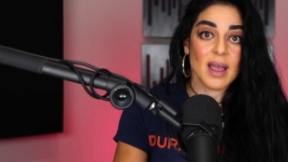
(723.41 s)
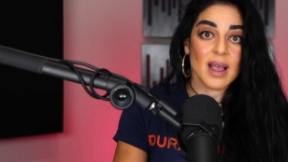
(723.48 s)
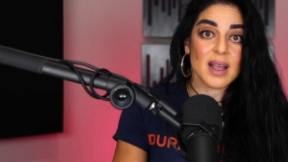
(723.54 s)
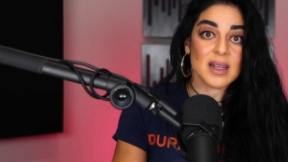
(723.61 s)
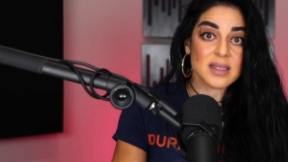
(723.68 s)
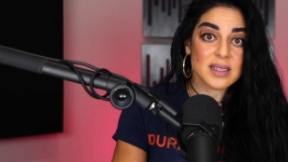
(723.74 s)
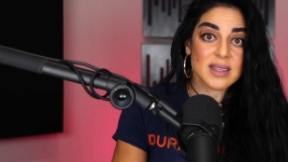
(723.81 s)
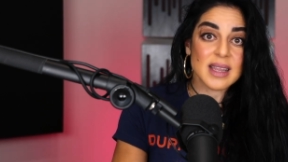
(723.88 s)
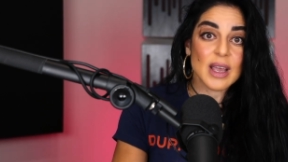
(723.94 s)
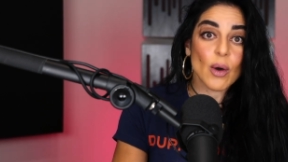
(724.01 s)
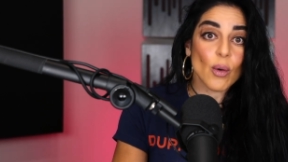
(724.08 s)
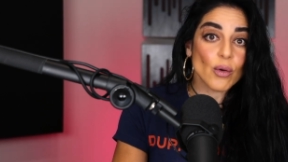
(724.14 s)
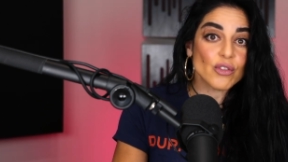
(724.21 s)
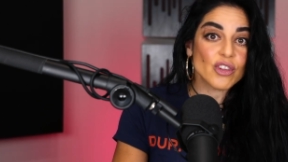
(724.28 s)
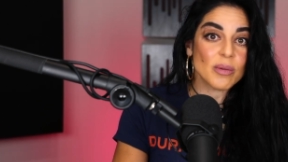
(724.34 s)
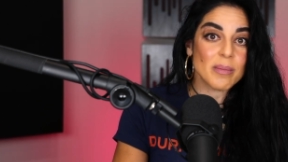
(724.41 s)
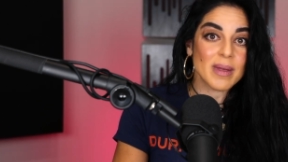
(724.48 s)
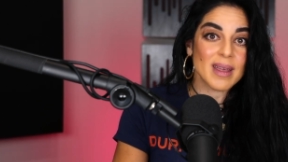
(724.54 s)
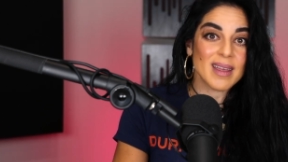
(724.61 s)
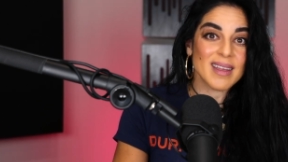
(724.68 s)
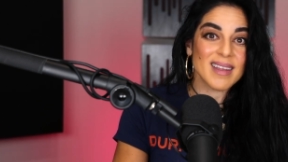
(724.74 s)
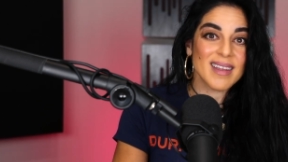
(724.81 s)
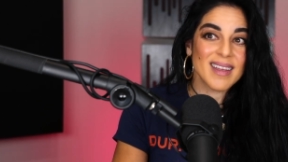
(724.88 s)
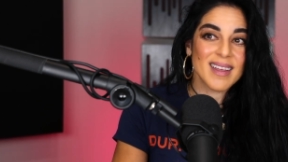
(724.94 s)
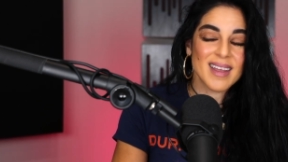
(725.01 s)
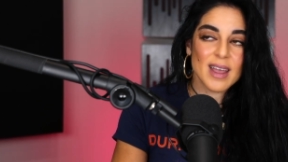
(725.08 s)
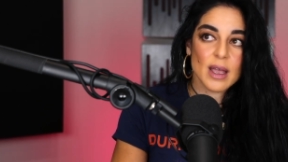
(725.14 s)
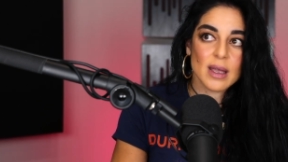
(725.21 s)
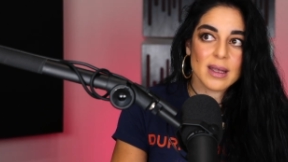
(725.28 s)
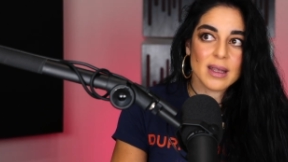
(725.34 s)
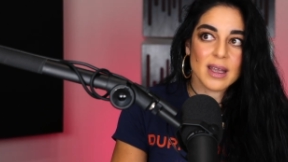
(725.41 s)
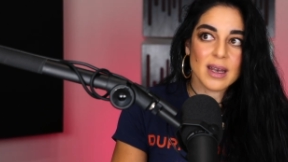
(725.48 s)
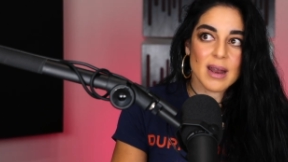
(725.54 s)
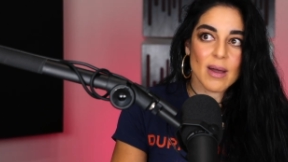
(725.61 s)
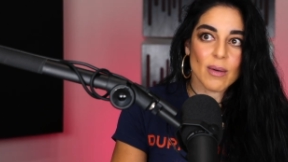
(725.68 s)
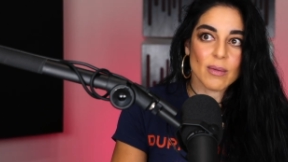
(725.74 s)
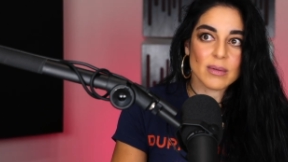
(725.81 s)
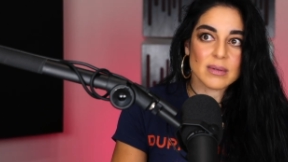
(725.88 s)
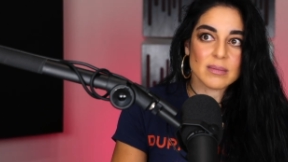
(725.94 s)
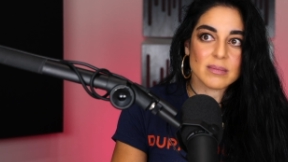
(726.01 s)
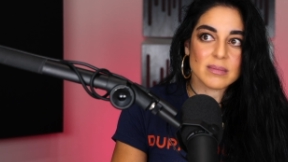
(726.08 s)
is the ultimate you know